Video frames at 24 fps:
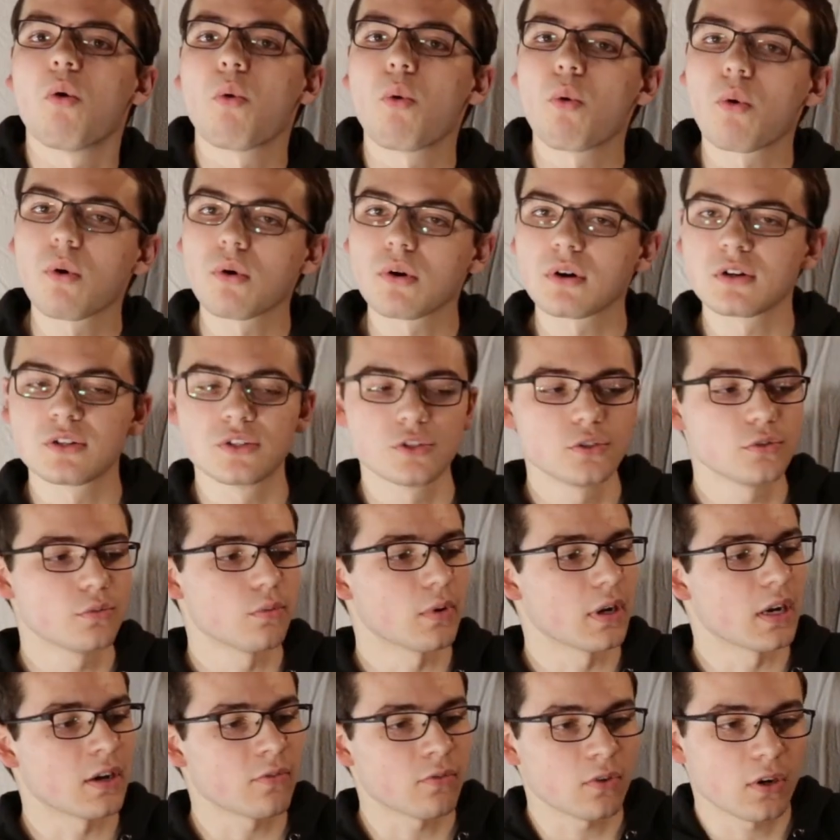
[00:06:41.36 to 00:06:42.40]
or do
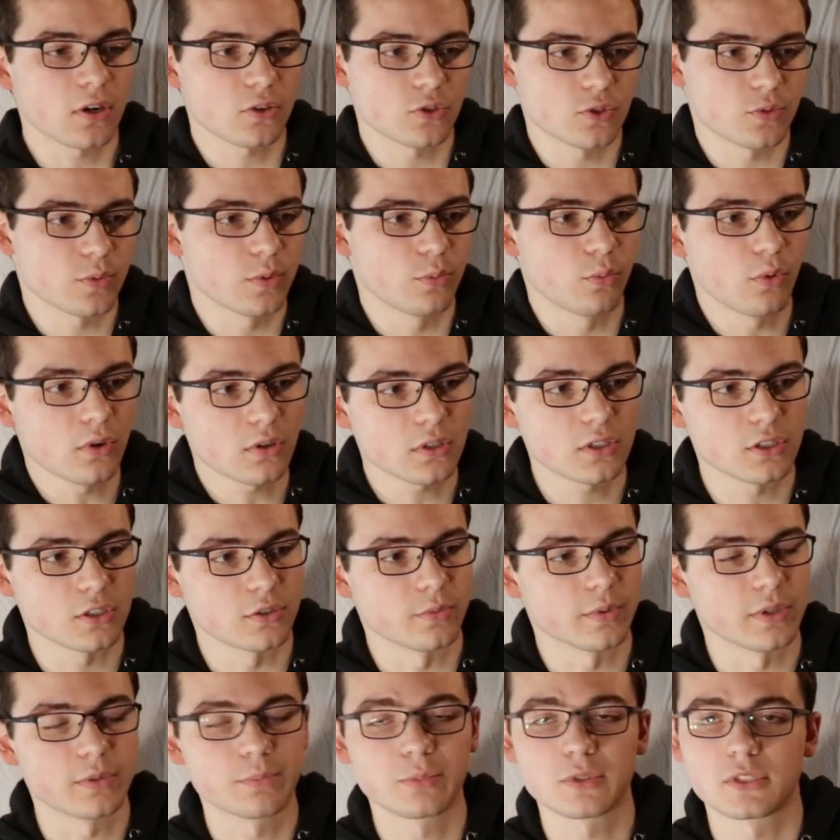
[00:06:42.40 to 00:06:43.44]
whatever else we wanted to.
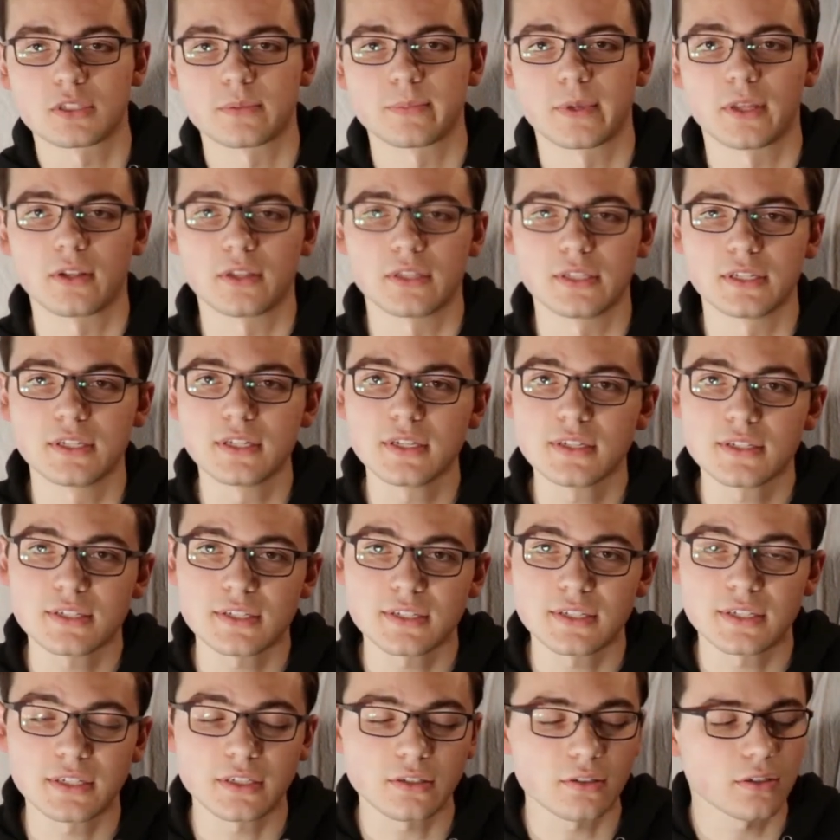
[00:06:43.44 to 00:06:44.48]
We can put some LEDs in
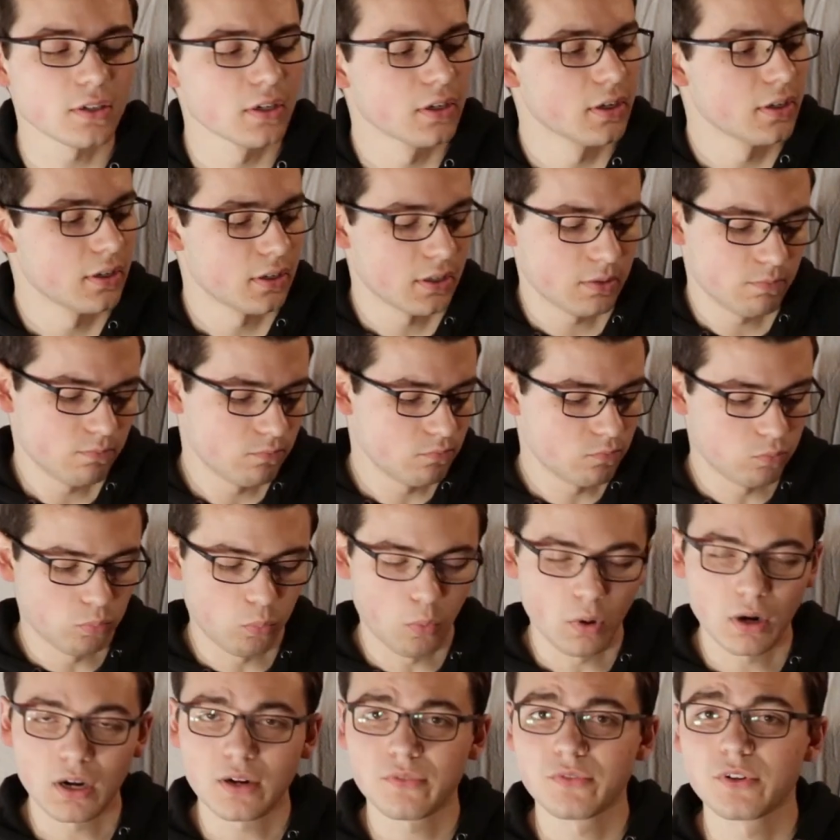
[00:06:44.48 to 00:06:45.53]
here.
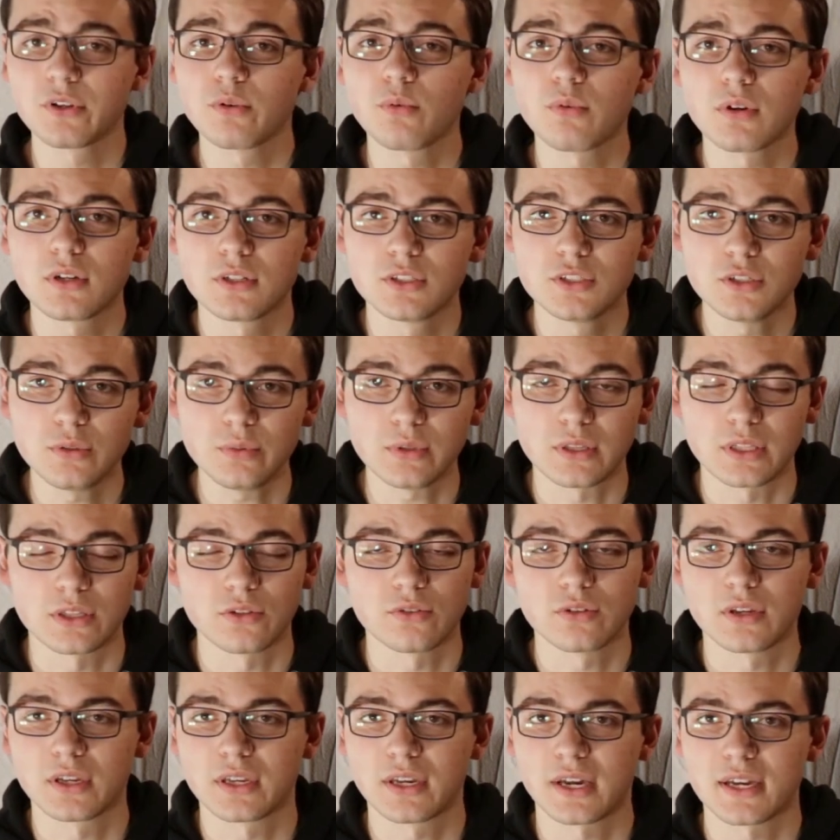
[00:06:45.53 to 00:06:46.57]
Whatever you want to do with it, you
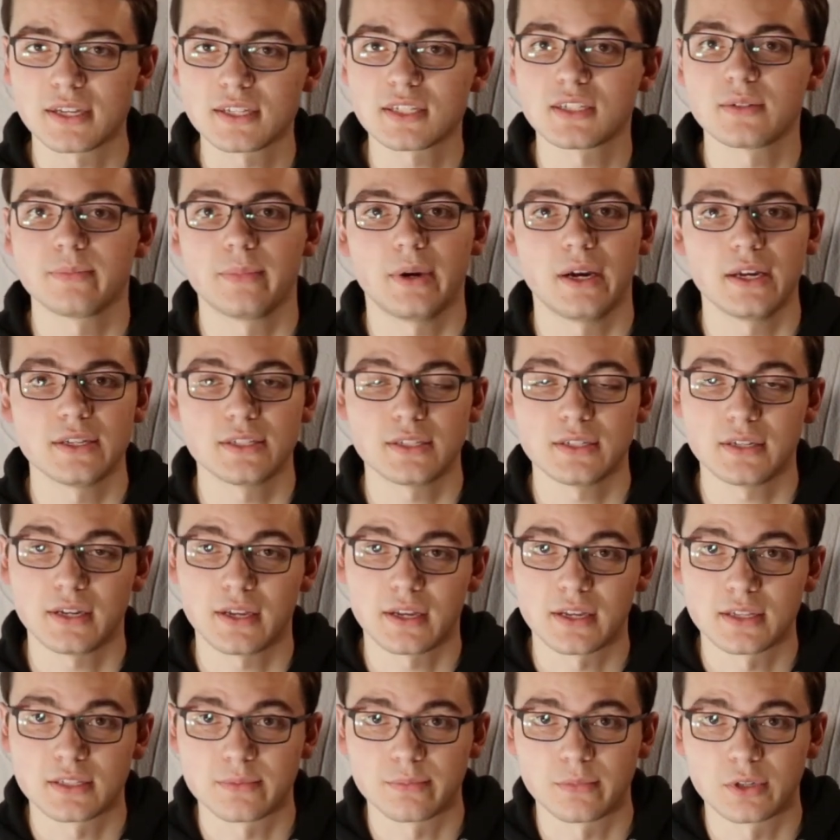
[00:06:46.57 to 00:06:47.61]
can customize it
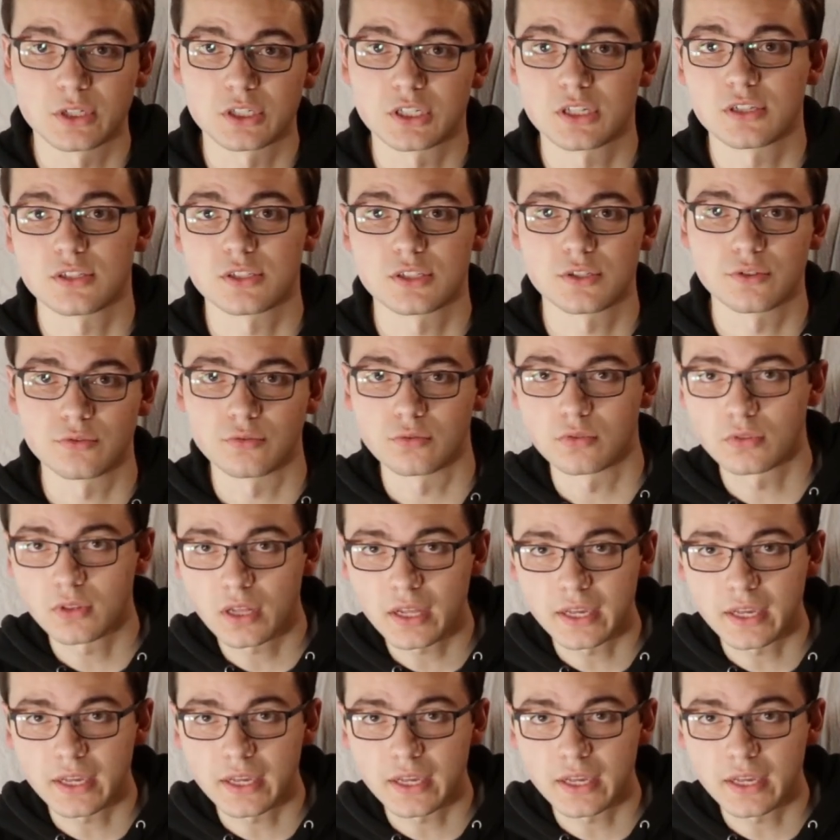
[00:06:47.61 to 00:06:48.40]
as much as you